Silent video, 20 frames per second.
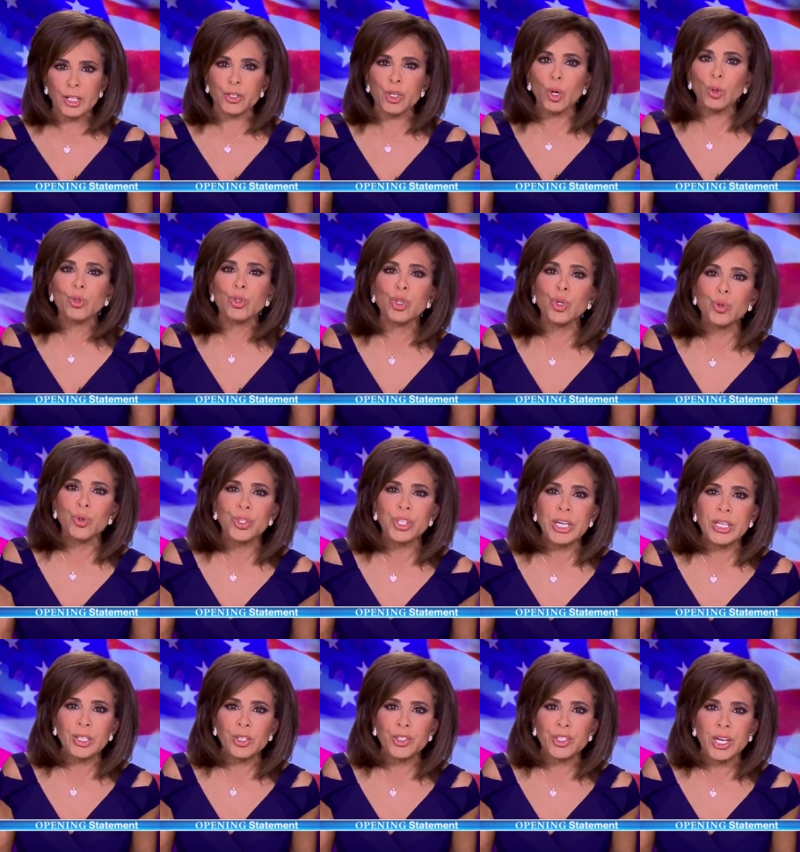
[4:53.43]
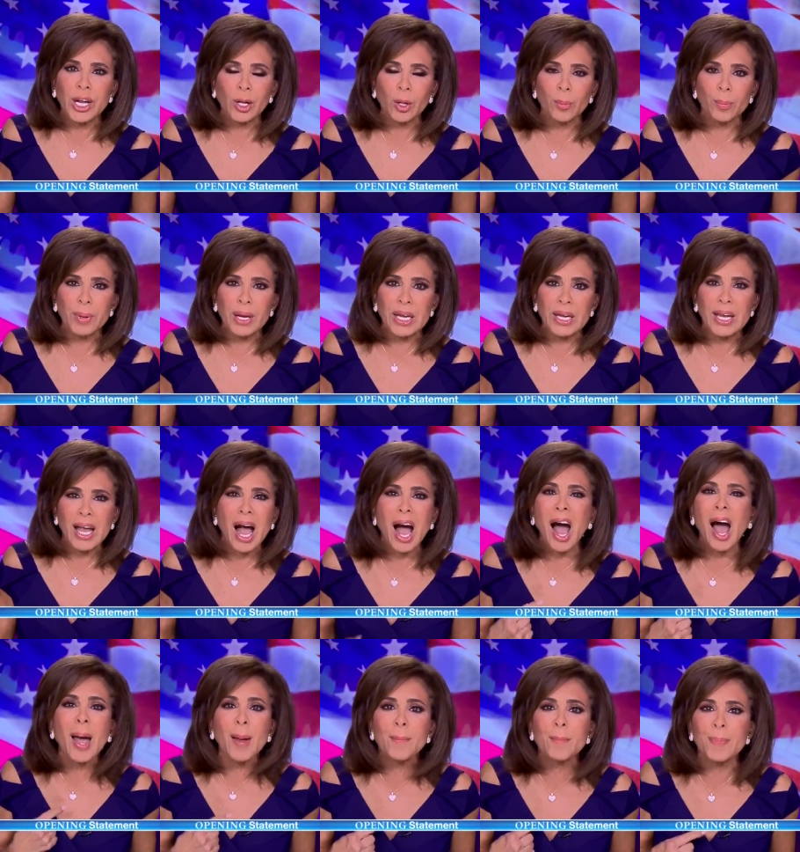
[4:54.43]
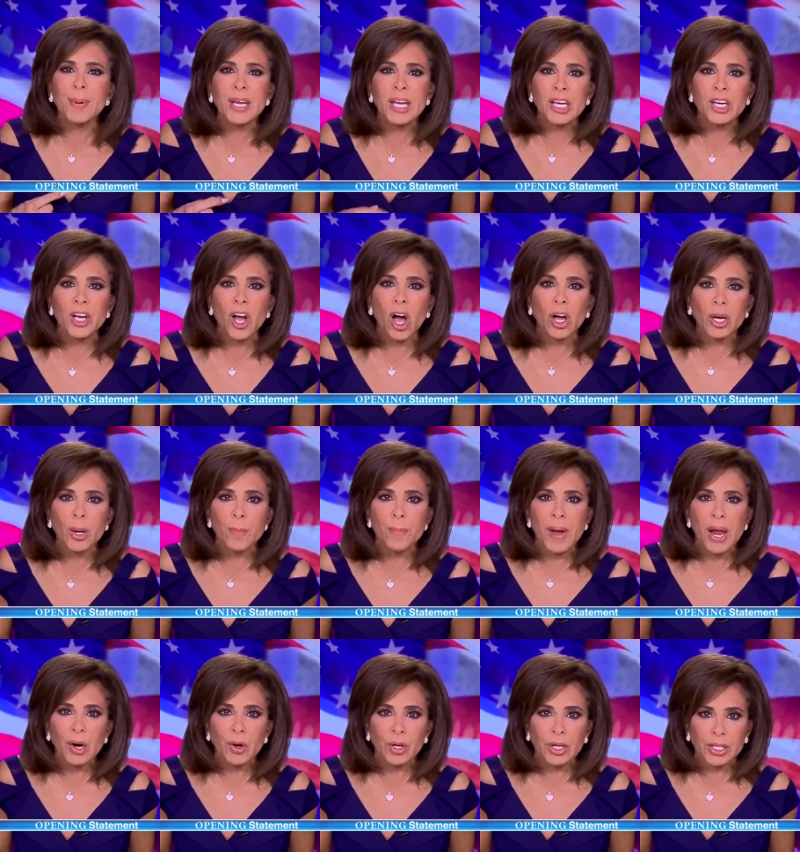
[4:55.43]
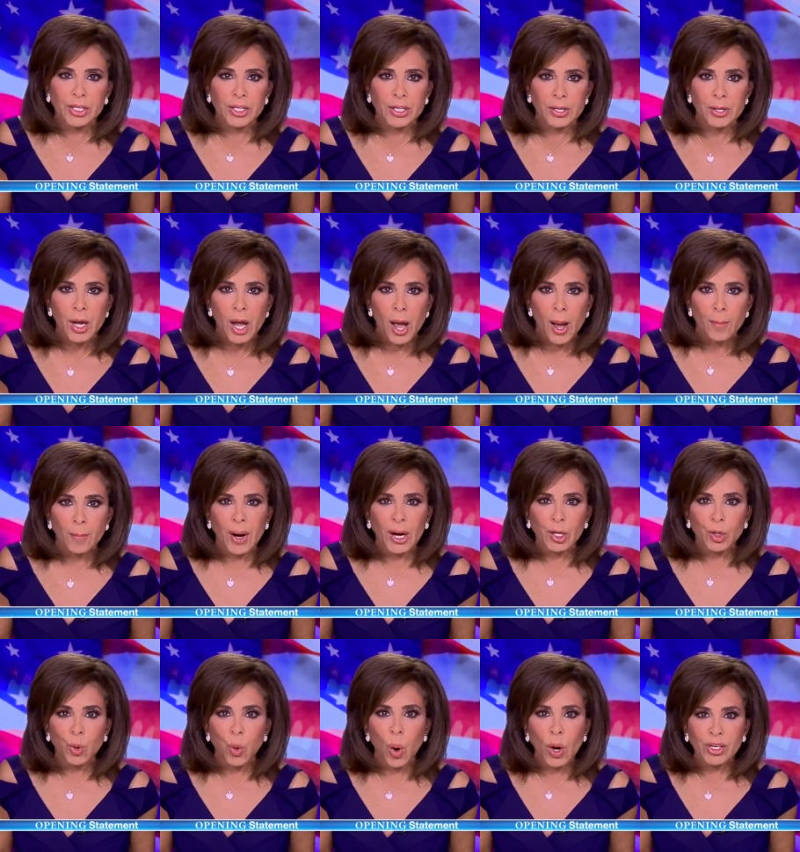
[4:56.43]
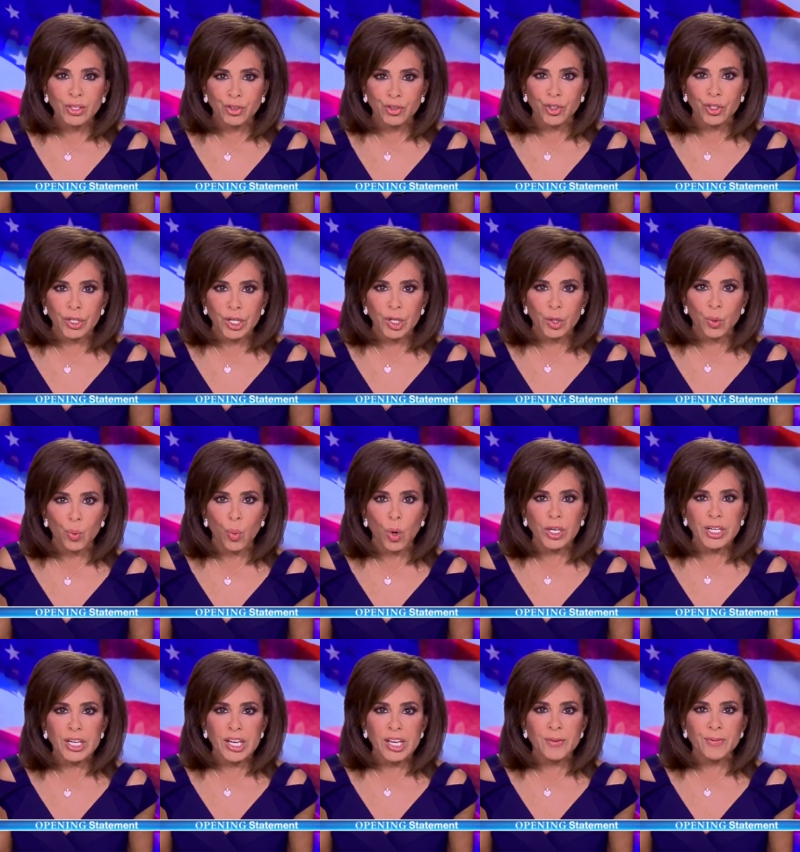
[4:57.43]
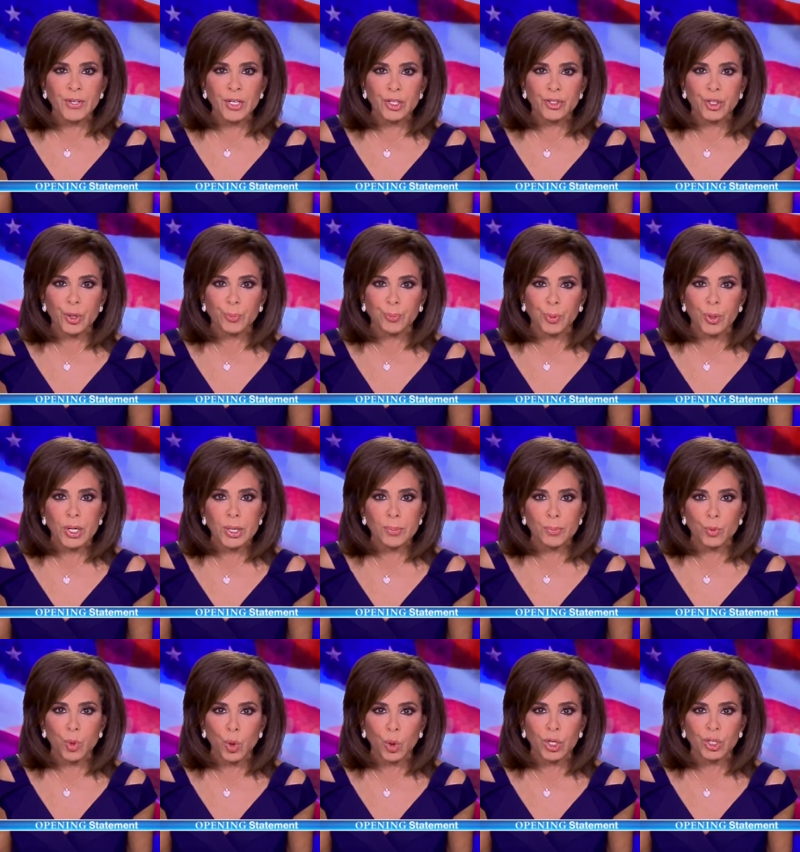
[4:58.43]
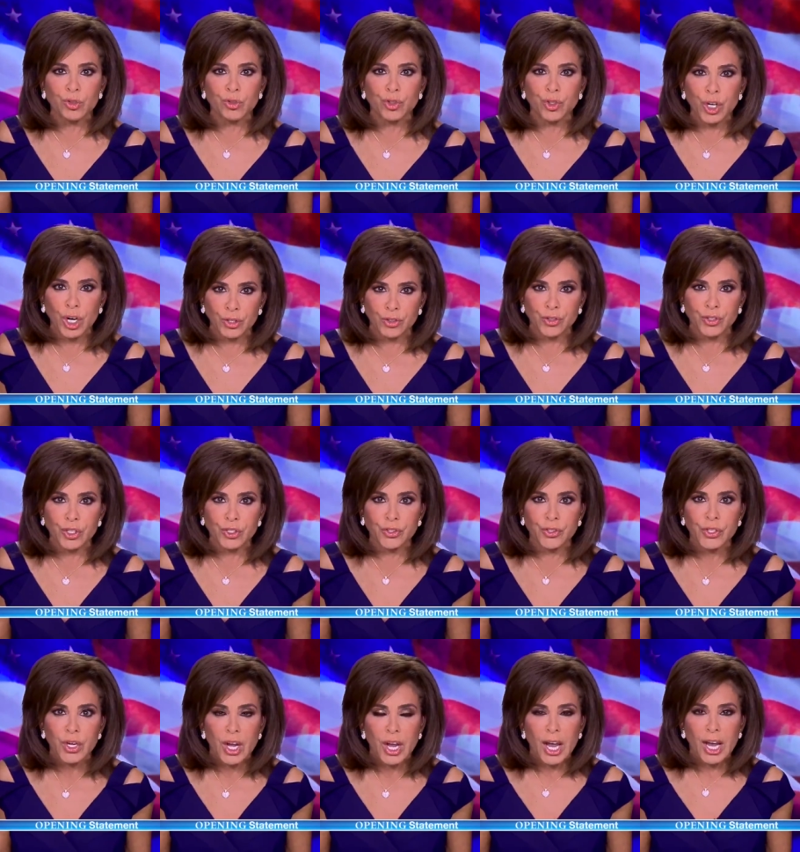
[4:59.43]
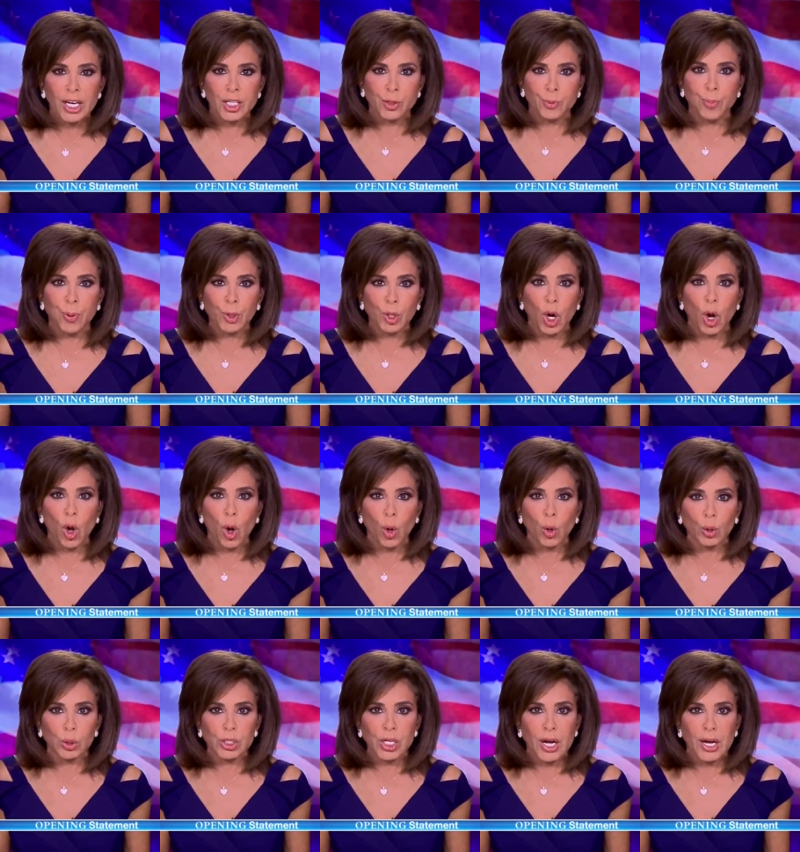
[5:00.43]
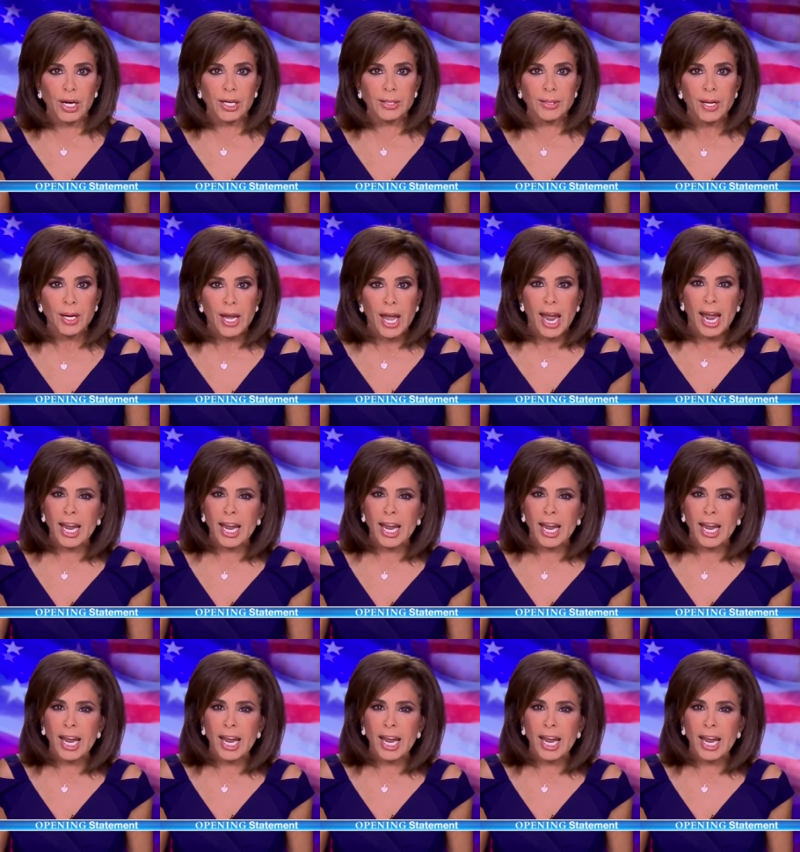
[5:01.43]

And don't you dare tell me I'm being un American by questioning what even a Supreme Court justice has put a hold on.